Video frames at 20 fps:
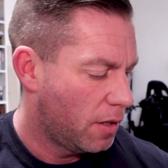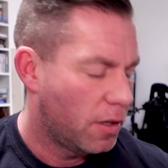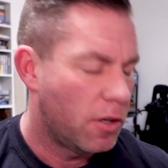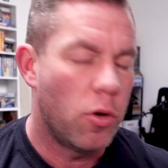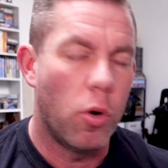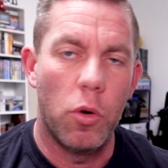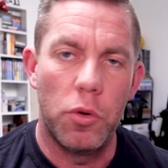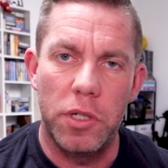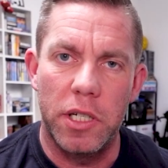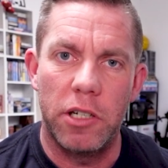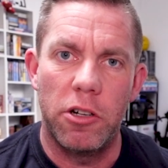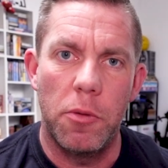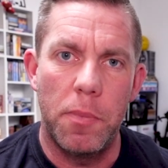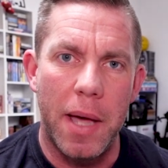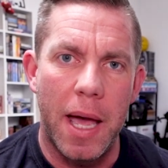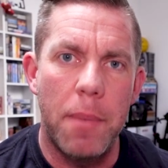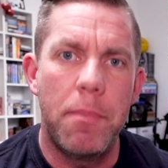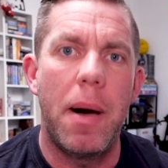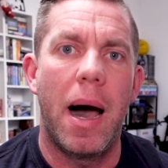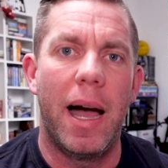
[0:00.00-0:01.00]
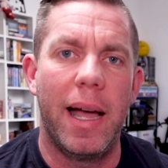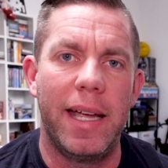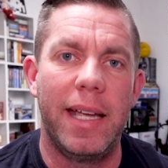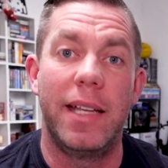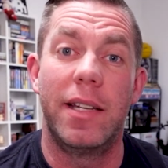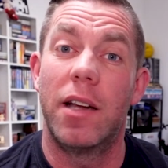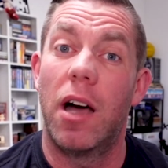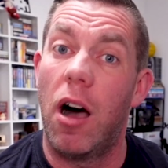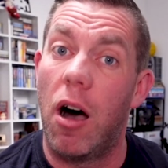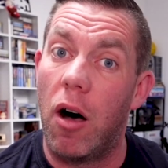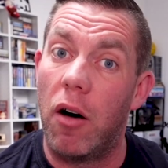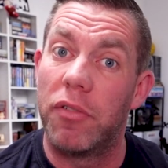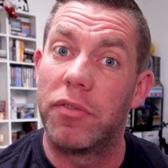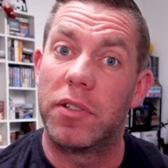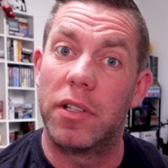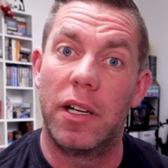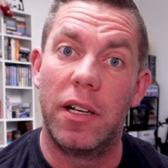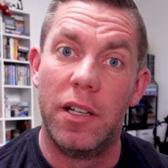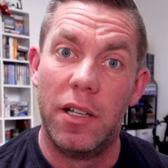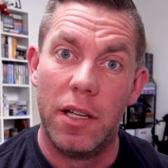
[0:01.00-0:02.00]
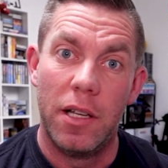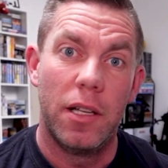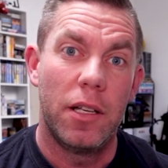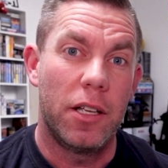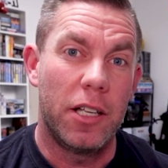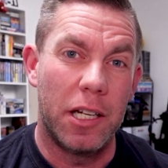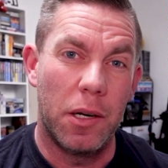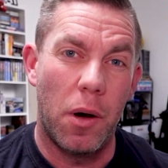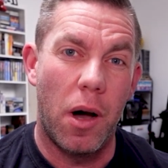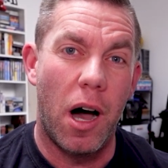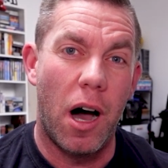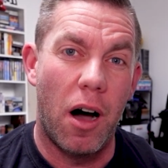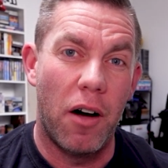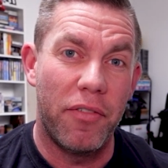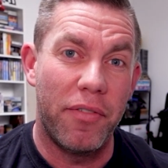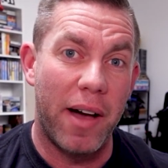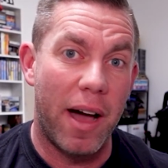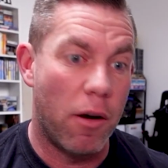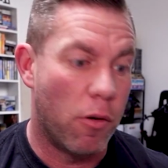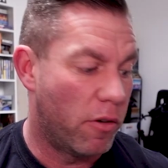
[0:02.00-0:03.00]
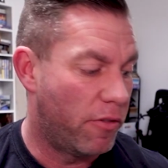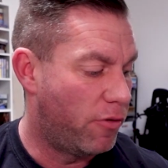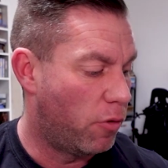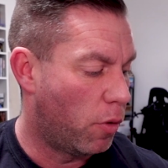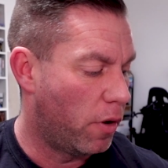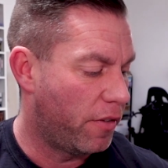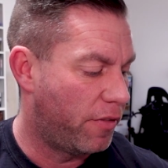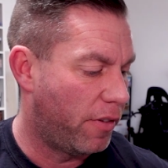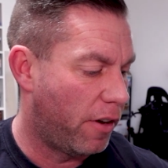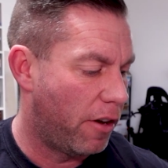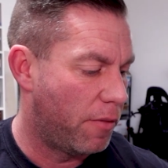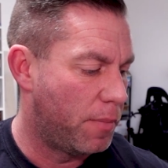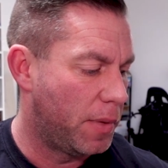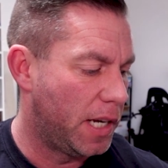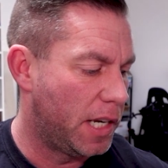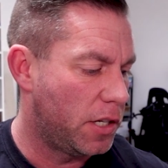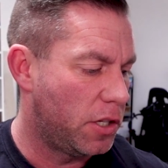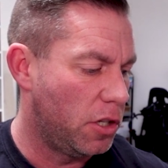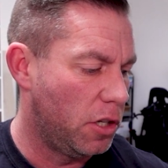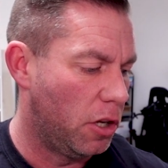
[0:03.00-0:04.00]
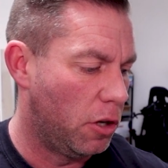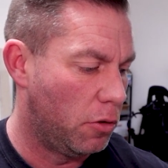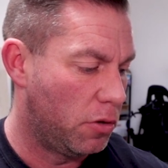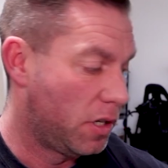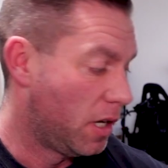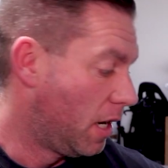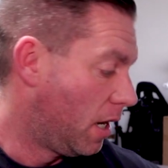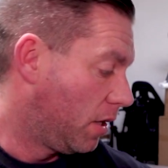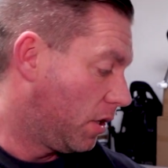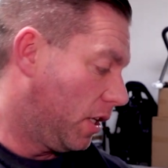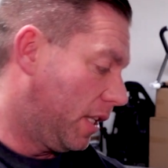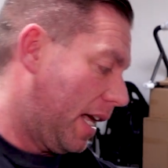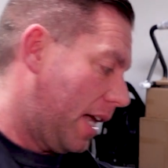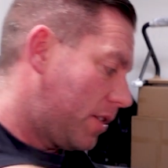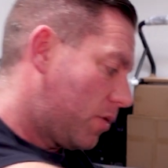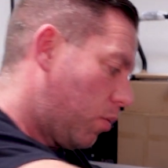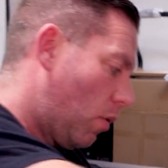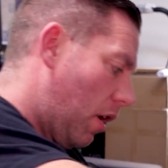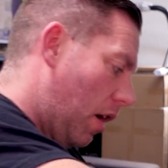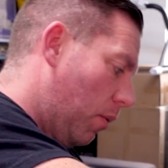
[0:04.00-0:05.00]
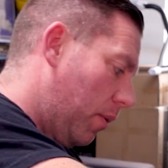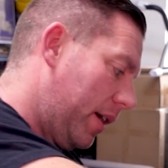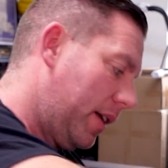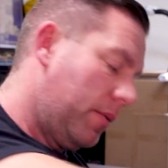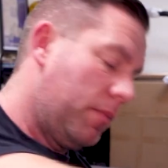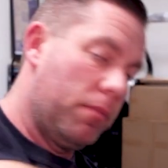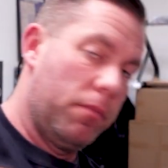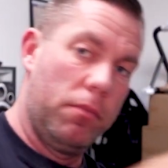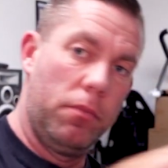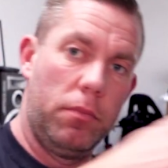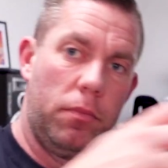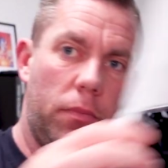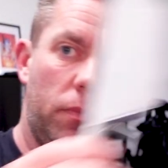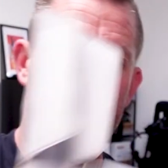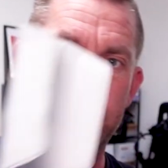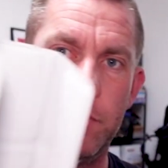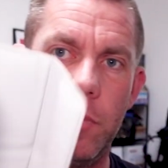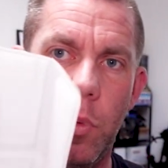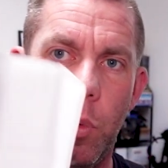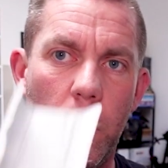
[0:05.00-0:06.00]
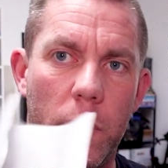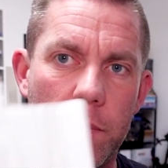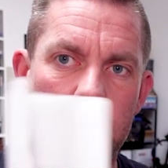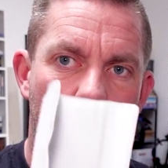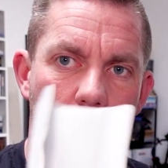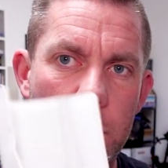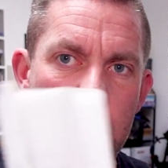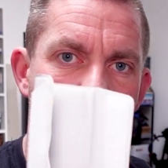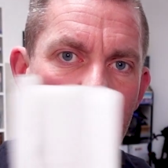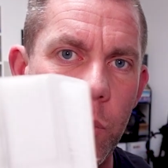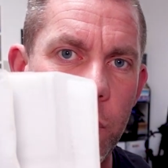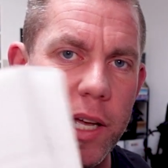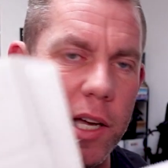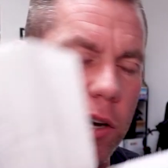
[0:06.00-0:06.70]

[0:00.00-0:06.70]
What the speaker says: causing her a bit of pain after, you know, a half hour or 45 minutes use. So that's why we